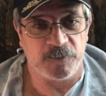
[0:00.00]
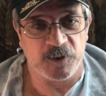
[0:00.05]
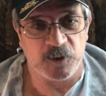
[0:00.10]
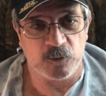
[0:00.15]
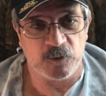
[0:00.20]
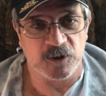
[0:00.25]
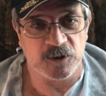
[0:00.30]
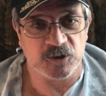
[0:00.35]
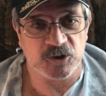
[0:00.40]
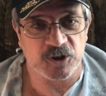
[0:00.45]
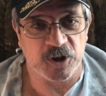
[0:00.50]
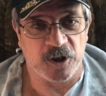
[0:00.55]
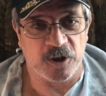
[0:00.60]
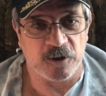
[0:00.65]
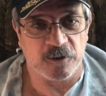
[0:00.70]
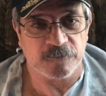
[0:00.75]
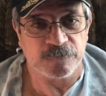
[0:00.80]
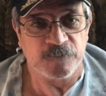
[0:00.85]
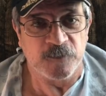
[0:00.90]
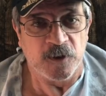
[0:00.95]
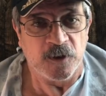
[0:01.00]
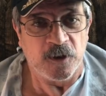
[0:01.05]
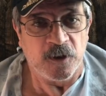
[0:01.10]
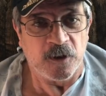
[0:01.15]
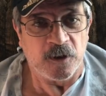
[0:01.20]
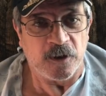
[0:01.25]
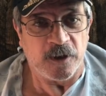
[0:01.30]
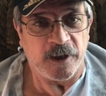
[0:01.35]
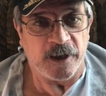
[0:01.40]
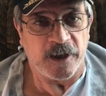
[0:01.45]
up in the wheelchair,
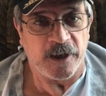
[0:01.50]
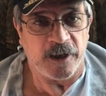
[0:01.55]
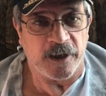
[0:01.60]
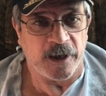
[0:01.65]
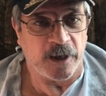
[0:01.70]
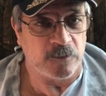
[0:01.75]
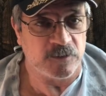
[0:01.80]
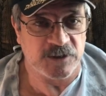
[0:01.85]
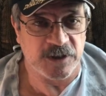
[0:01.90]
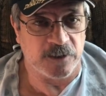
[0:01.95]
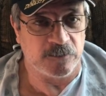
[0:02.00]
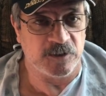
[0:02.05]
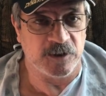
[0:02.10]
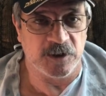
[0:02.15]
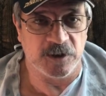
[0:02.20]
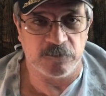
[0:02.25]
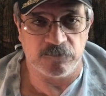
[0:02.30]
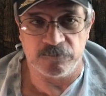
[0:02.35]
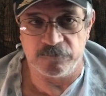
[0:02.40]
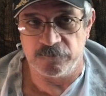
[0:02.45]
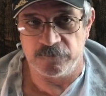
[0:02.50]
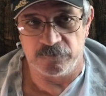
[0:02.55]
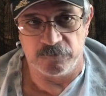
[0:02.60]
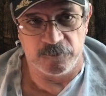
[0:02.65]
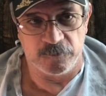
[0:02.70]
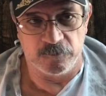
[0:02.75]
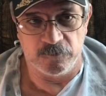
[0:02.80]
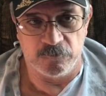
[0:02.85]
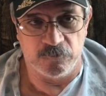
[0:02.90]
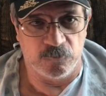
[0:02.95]
and I was able to
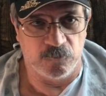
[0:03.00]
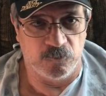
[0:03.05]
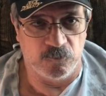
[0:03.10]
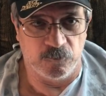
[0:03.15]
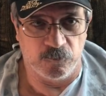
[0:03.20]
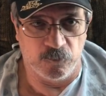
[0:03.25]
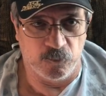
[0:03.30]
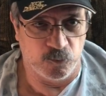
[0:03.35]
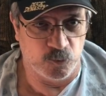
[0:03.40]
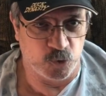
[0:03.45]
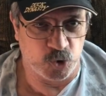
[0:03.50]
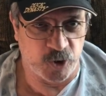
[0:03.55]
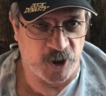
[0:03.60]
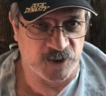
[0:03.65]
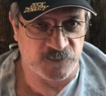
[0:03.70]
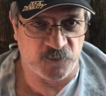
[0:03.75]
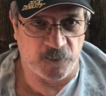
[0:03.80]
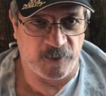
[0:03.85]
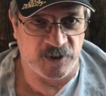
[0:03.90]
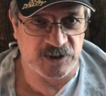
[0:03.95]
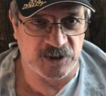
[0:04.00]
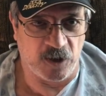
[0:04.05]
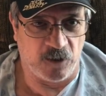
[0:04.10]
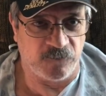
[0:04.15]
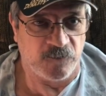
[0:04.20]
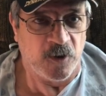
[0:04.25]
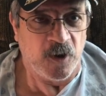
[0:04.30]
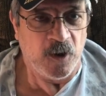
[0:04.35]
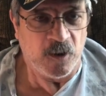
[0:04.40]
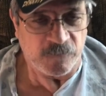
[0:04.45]
mm, transfer
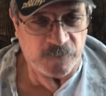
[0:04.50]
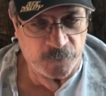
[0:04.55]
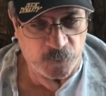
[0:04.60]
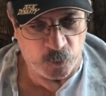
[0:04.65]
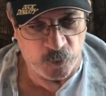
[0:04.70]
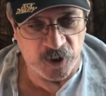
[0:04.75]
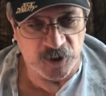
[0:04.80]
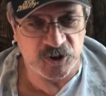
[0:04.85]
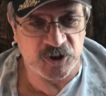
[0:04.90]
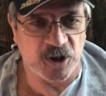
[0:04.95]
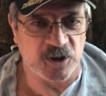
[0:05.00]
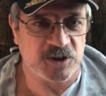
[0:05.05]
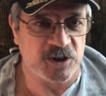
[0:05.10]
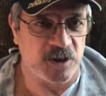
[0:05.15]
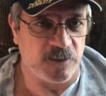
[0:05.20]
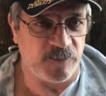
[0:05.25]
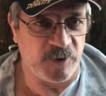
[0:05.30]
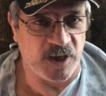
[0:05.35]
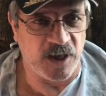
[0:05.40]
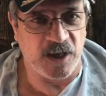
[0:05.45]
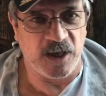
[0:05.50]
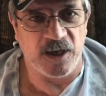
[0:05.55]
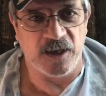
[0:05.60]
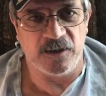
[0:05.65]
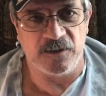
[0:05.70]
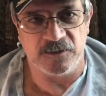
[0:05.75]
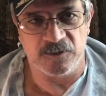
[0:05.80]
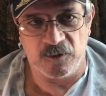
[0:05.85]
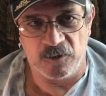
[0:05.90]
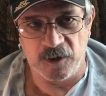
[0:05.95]
myself from the wheelchair to the
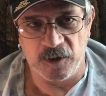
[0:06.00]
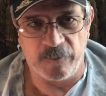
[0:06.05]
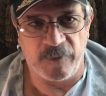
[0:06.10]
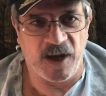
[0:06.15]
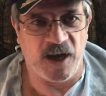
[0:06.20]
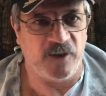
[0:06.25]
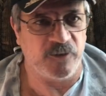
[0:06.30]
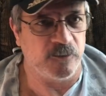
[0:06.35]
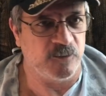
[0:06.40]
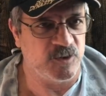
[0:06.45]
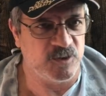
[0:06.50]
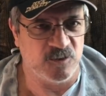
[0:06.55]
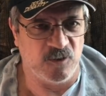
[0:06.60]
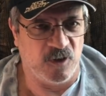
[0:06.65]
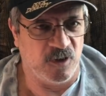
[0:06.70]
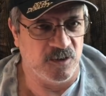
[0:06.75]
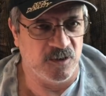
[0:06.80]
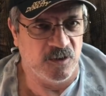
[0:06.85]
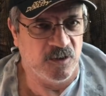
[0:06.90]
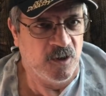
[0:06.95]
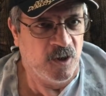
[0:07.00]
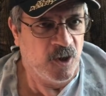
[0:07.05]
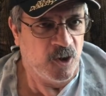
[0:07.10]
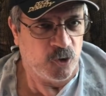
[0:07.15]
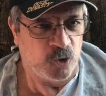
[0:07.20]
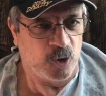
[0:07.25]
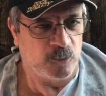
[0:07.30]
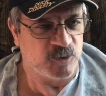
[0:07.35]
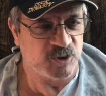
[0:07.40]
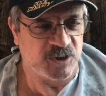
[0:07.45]
bed and go to the bathroom and do all the
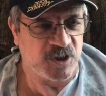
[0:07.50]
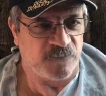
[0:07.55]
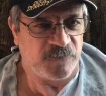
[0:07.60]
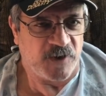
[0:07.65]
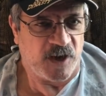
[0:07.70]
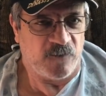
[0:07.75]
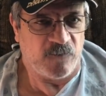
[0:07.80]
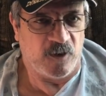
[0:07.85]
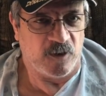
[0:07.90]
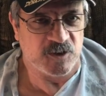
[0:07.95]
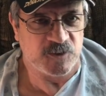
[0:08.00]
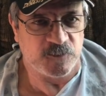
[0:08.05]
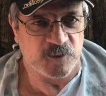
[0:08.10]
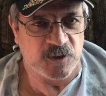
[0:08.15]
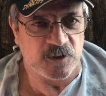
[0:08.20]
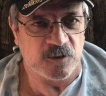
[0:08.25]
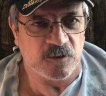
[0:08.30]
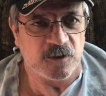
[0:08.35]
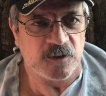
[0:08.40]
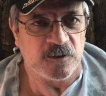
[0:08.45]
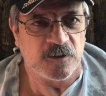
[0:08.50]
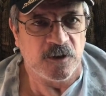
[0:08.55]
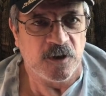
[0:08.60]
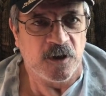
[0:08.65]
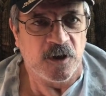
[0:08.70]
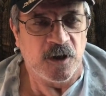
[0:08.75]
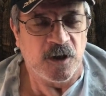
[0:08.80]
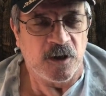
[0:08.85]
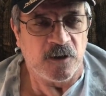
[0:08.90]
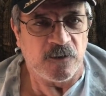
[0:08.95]
normal stuff that I've always been doing.
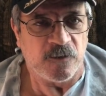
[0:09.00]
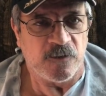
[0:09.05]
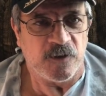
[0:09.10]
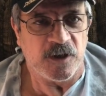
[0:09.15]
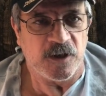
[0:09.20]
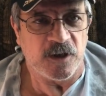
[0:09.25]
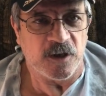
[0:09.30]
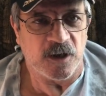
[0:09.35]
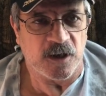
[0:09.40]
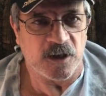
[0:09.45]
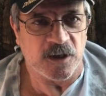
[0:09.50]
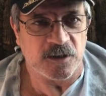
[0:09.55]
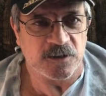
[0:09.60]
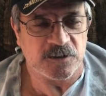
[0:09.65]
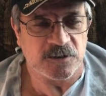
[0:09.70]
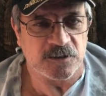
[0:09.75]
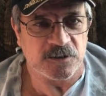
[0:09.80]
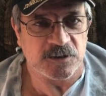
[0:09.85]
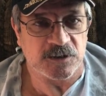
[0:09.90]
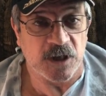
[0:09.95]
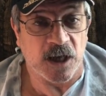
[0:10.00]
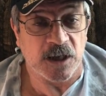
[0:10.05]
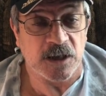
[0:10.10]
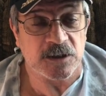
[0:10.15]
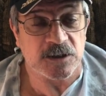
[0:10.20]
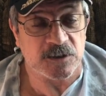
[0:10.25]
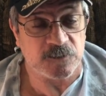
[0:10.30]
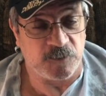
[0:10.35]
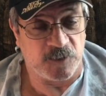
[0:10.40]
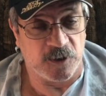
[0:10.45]
The uh,
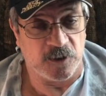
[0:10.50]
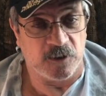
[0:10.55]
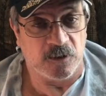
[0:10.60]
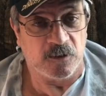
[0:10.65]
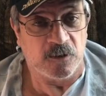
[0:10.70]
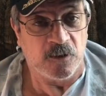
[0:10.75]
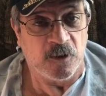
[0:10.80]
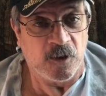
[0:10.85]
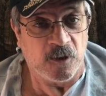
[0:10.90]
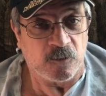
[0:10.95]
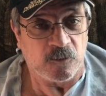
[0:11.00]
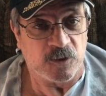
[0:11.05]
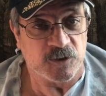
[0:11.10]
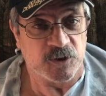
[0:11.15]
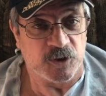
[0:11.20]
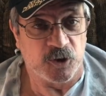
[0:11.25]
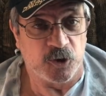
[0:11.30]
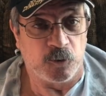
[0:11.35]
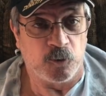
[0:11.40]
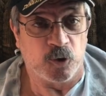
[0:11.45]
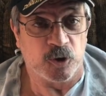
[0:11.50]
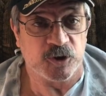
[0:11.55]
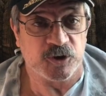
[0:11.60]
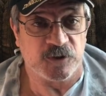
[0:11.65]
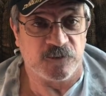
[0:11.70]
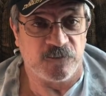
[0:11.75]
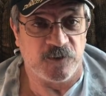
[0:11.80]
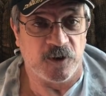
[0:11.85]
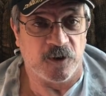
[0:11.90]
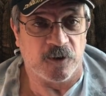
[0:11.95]
second spill was a little more
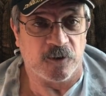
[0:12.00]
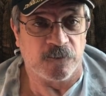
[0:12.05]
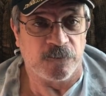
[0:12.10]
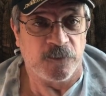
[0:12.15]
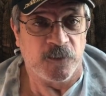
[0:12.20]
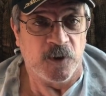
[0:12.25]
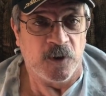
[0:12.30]
severe.